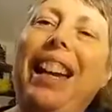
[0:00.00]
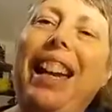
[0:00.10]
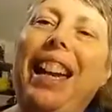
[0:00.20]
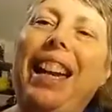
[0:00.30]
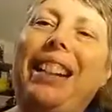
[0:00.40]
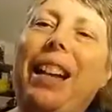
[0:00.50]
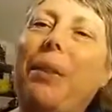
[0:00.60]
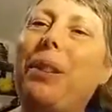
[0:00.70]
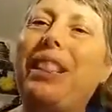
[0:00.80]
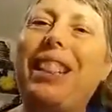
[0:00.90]
and I
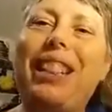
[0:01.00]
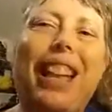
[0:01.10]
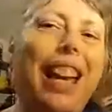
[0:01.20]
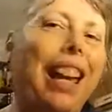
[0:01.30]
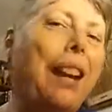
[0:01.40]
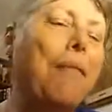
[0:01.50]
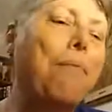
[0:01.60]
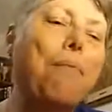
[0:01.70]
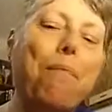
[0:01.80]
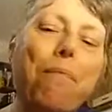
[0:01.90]
want to say,
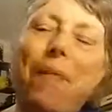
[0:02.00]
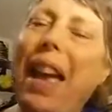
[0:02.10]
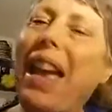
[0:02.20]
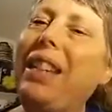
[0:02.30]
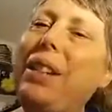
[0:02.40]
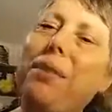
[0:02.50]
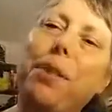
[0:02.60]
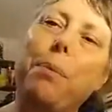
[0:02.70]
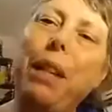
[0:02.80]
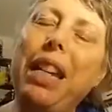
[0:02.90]
thank you
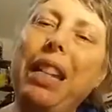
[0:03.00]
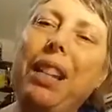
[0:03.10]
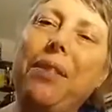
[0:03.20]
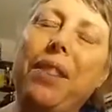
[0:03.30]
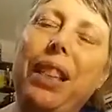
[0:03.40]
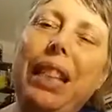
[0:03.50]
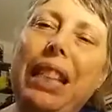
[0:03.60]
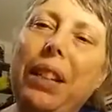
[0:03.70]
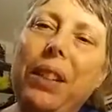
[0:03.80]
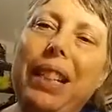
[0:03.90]
for being here for this
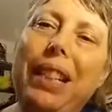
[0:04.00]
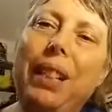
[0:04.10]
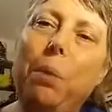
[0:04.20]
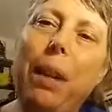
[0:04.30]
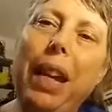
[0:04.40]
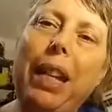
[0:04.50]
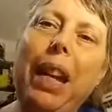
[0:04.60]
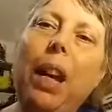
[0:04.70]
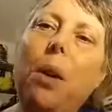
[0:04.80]
series this week.